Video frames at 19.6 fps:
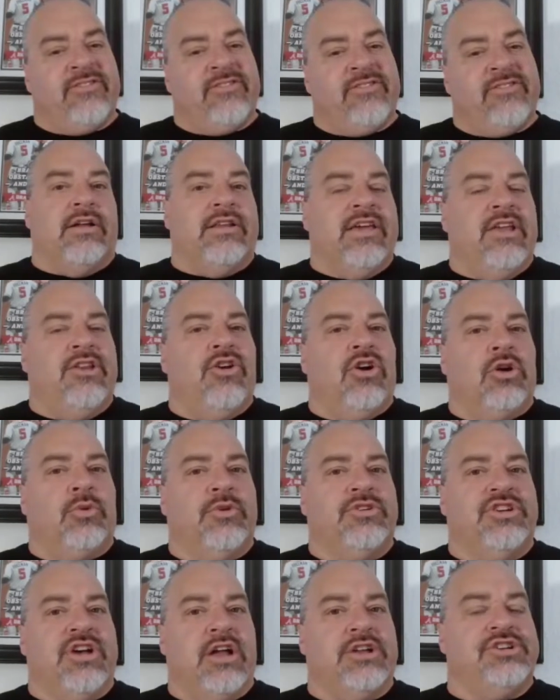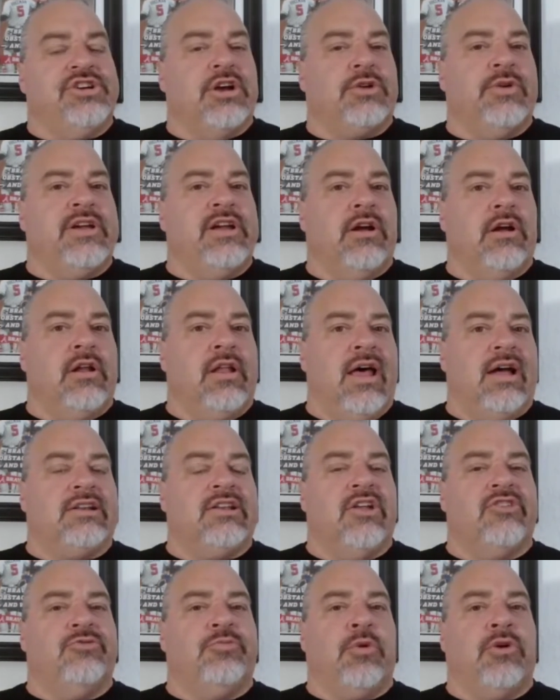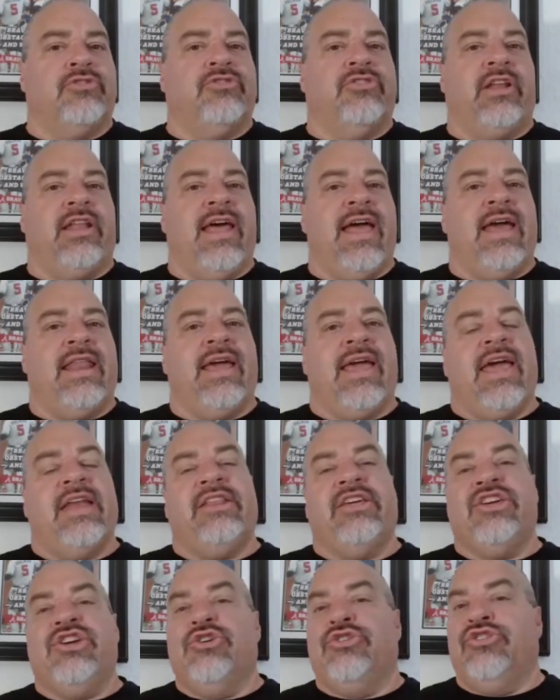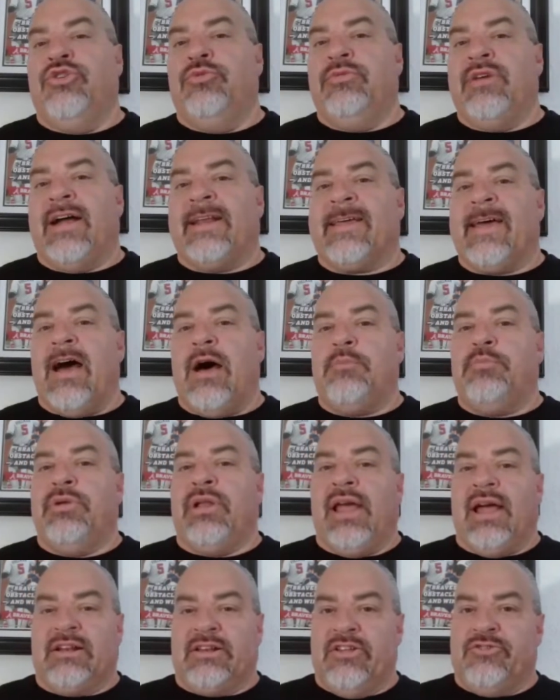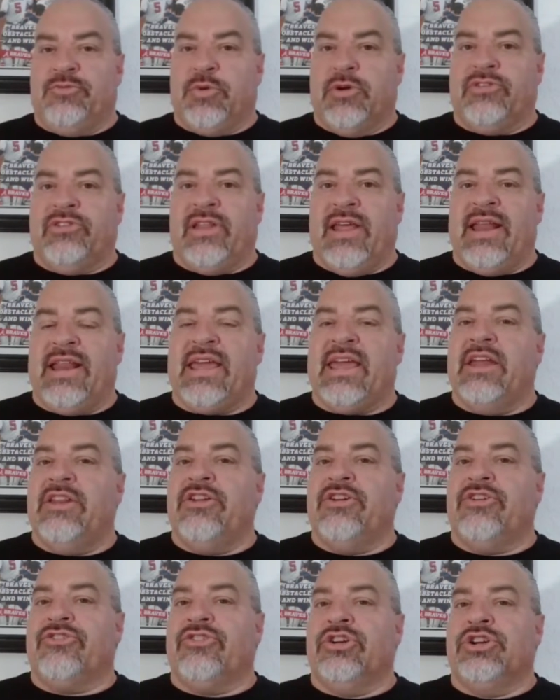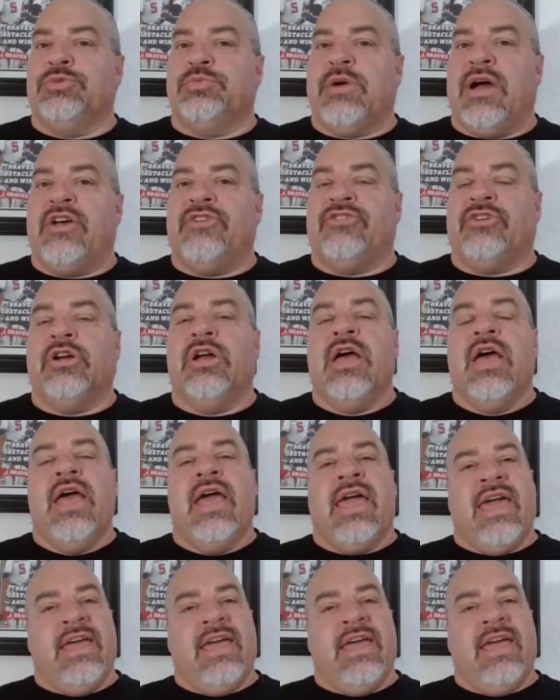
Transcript: Back on Hittin' Hard with Jon Chuckery here on Locked On Sports Atlanta. Head to YouTube.com, put Locked On Sports Atlanta in your search browser.